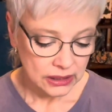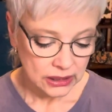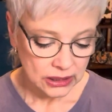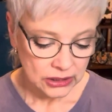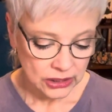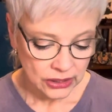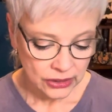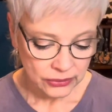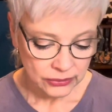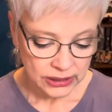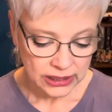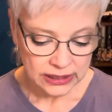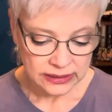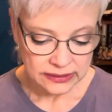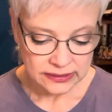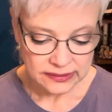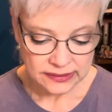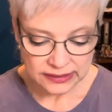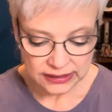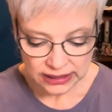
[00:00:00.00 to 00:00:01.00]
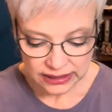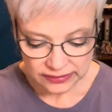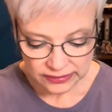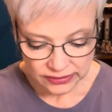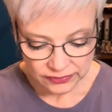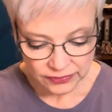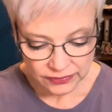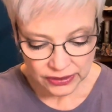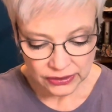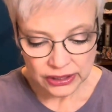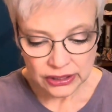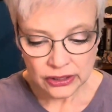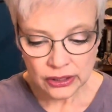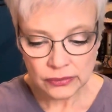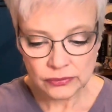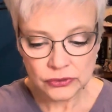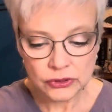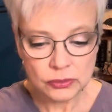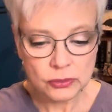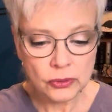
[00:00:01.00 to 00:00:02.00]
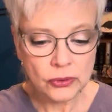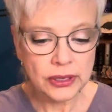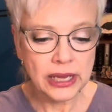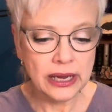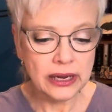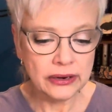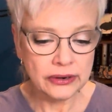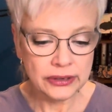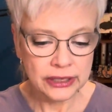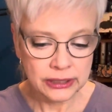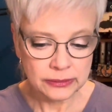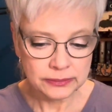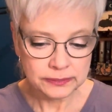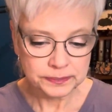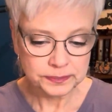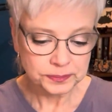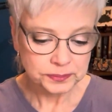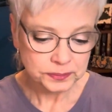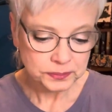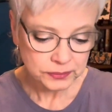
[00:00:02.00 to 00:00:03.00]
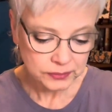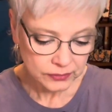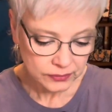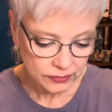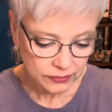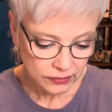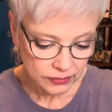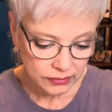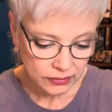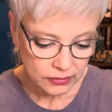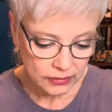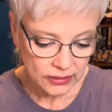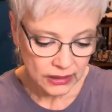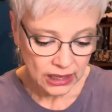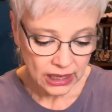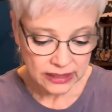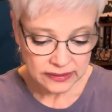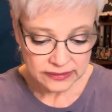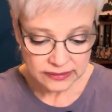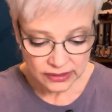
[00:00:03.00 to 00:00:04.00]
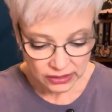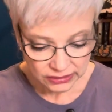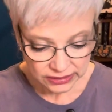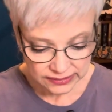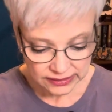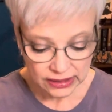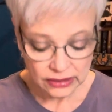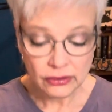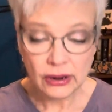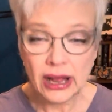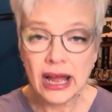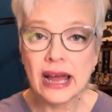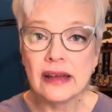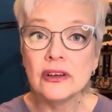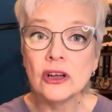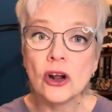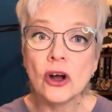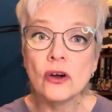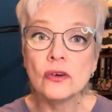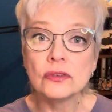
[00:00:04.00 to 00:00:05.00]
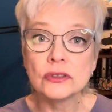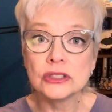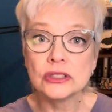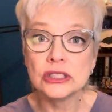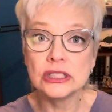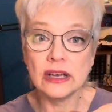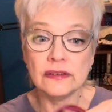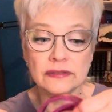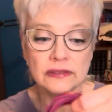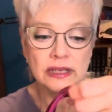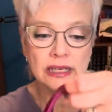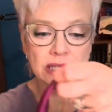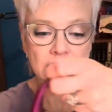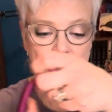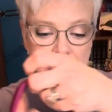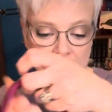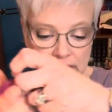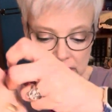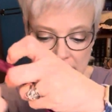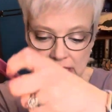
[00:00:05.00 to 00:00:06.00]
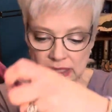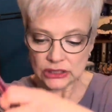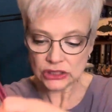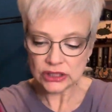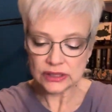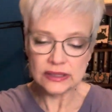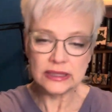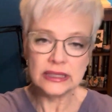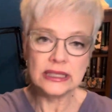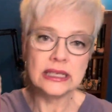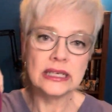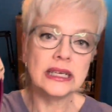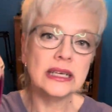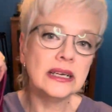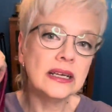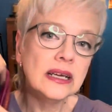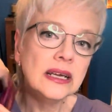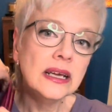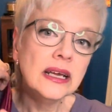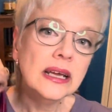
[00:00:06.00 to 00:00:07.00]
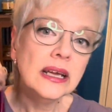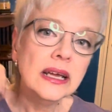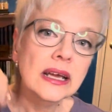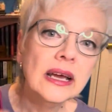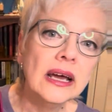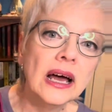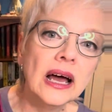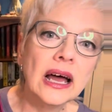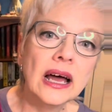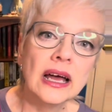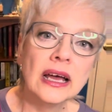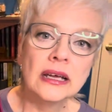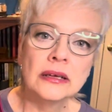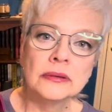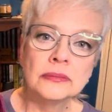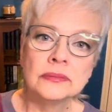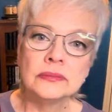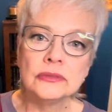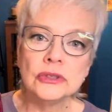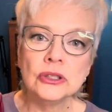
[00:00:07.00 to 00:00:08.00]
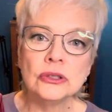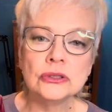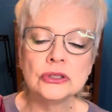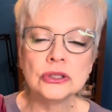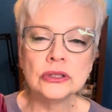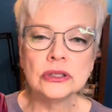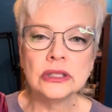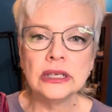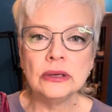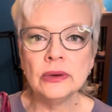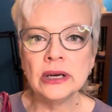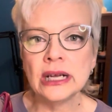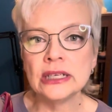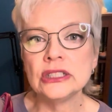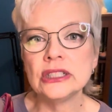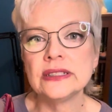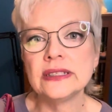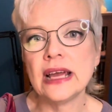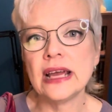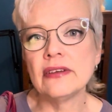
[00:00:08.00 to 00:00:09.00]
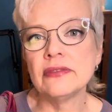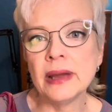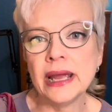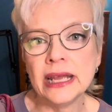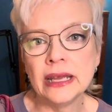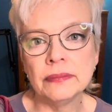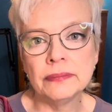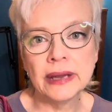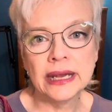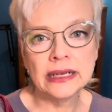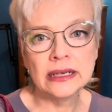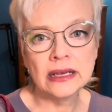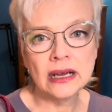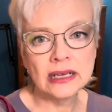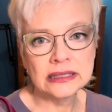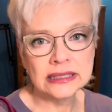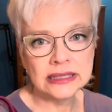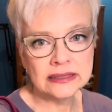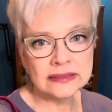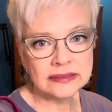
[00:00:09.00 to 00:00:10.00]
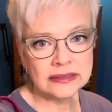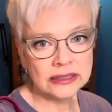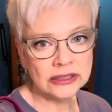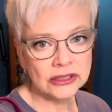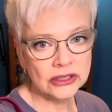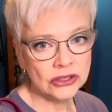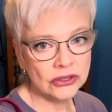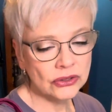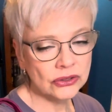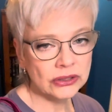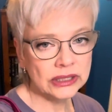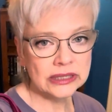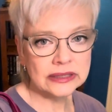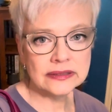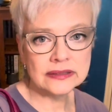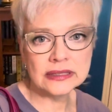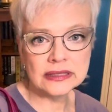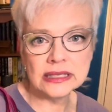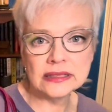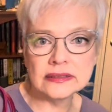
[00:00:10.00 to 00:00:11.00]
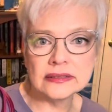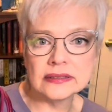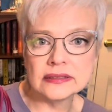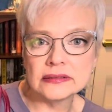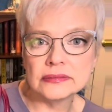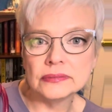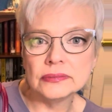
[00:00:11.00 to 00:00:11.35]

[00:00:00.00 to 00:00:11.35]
it's a very comfortable carry as long as I don't have it overstuffed like I just did. Usually when I just have my handbag contents in here, it's